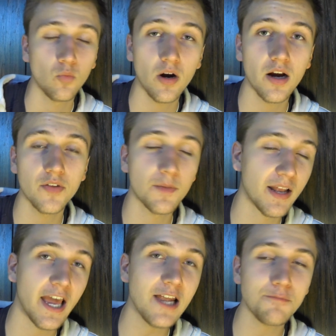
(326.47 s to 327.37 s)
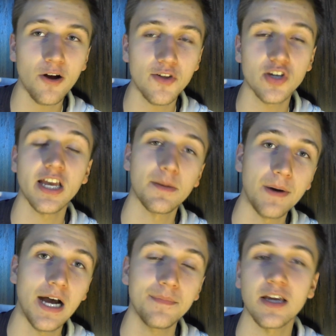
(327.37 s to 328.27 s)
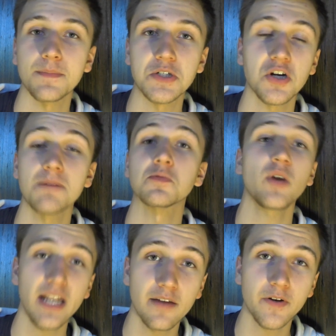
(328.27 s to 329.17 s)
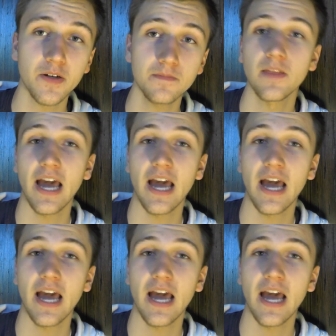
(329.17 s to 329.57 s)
Where the Manhattan Project had a bomb that could be dropped whenever,